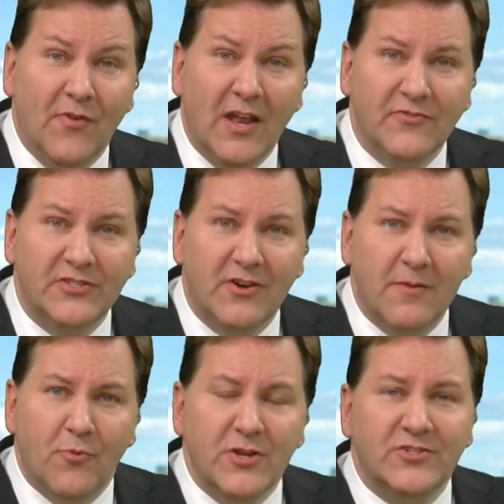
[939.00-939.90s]
of all of us here
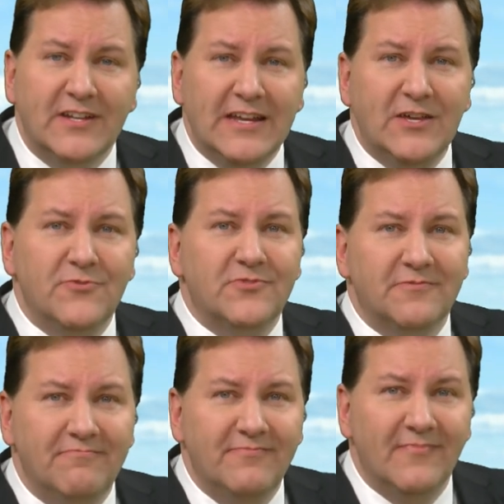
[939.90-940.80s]
at Bridge City
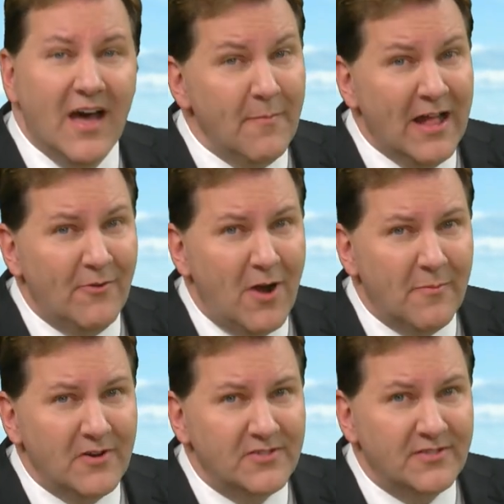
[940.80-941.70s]
News, I'm Hal
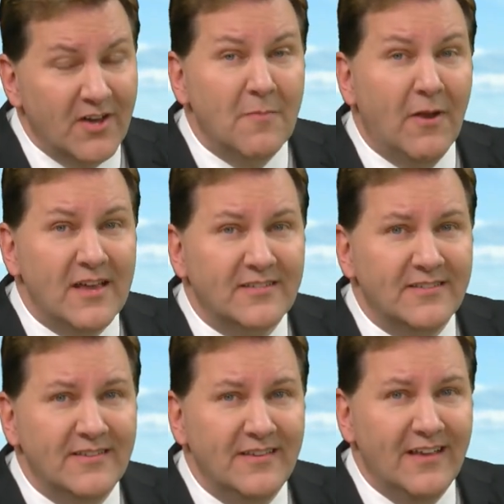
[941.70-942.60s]
Roberts. God bless.